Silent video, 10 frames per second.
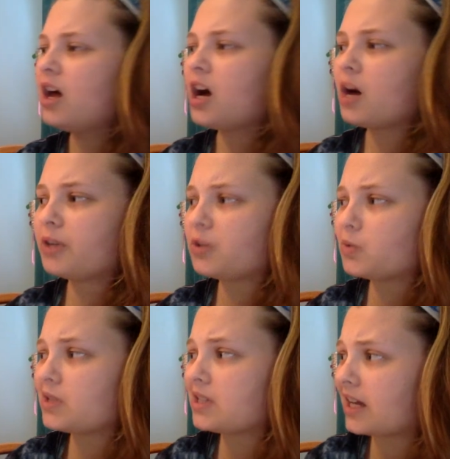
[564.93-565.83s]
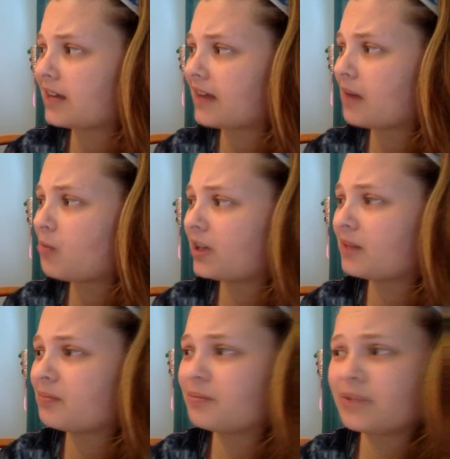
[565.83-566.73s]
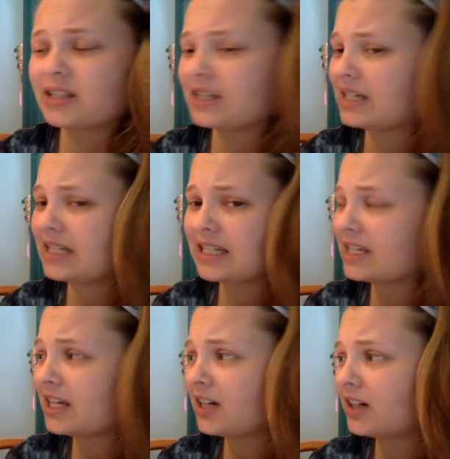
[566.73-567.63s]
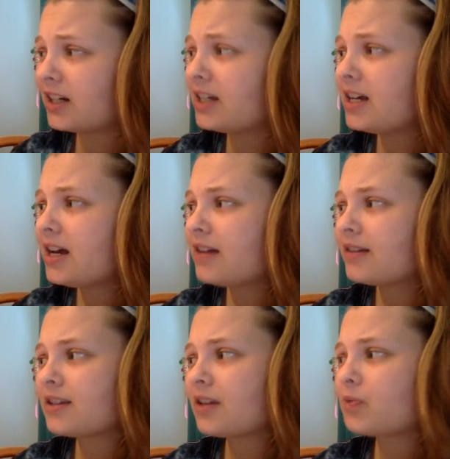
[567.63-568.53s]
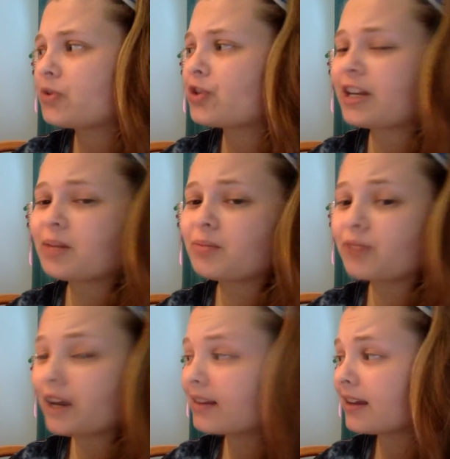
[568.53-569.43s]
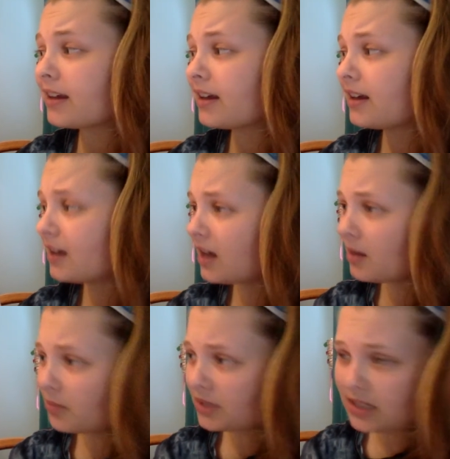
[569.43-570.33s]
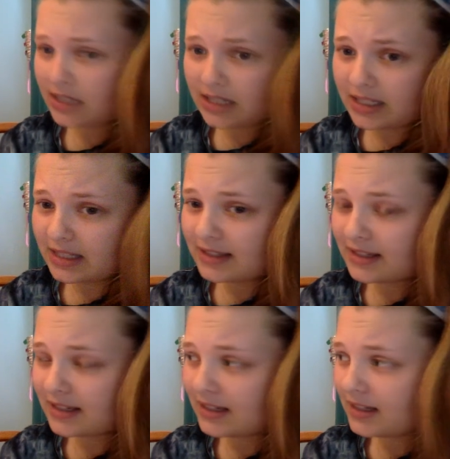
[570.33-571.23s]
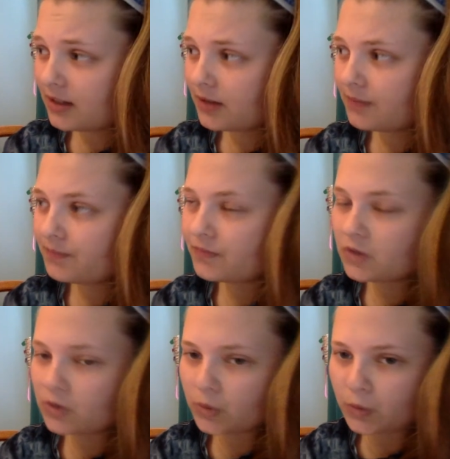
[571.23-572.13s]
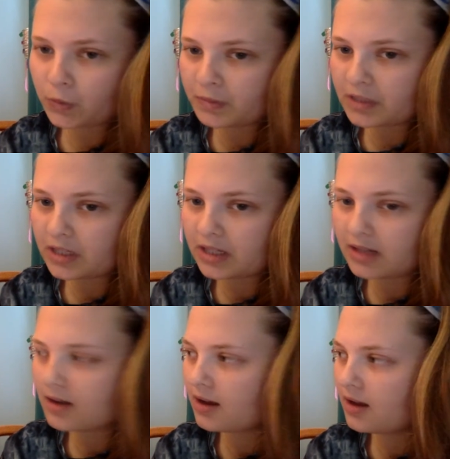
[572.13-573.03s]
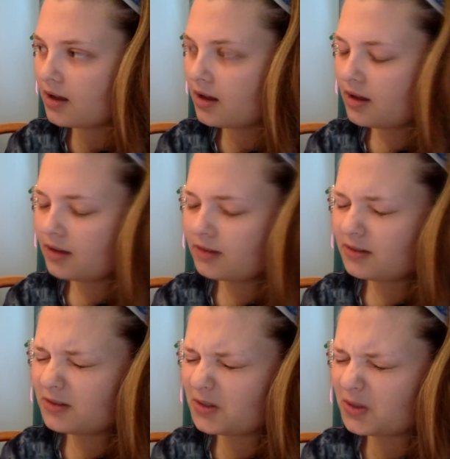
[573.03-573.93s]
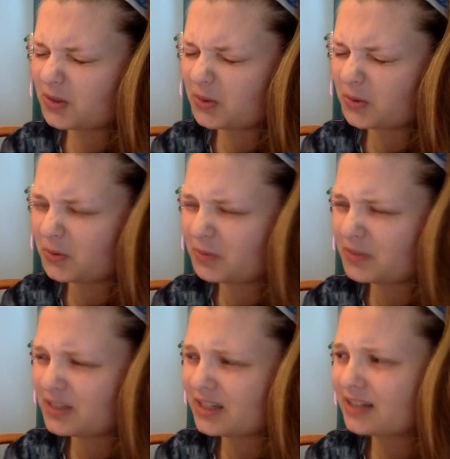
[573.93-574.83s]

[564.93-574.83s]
A bird was singing that morning, but Sidney didn't hear it. The sun was shining brightly, but Sidney didn't see it. Doomed, he thought. Doomed.